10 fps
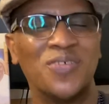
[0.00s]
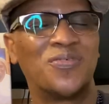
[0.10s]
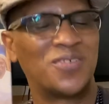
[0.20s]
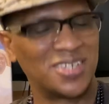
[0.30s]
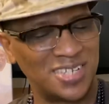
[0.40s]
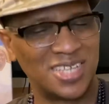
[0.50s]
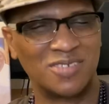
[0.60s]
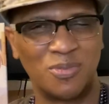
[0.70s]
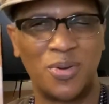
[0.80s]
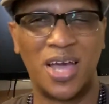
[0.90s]
for the
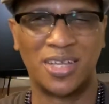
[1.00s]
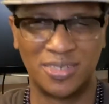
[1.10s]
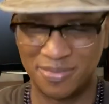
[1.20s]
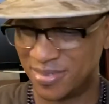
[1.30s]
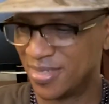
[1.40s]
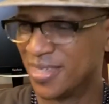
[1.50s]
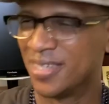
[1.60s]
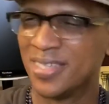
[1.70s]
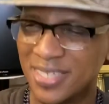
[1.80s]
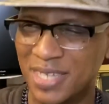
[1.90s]
Desert Apocalypse.
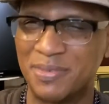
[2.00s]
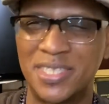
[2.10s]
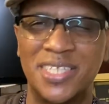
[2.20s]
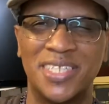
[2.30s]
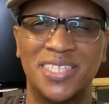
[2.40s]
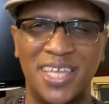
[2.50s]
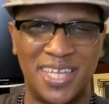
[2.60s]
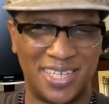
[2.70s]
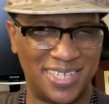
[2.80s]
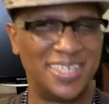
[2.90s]
Give us this
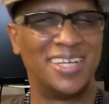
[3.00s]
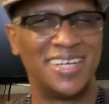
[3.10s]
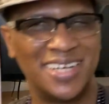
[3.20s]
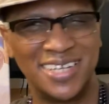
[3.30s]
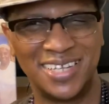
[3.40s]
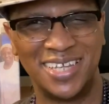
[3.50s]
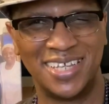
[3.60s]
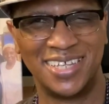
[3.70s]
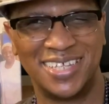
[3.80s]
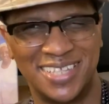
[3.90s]
day,
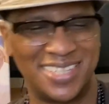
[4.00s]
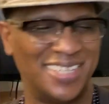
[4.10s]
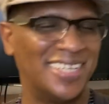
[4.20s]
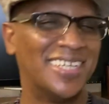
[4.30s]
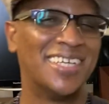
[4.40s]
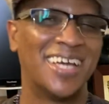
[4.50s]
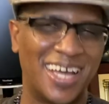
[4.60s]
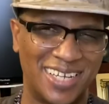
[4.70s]
our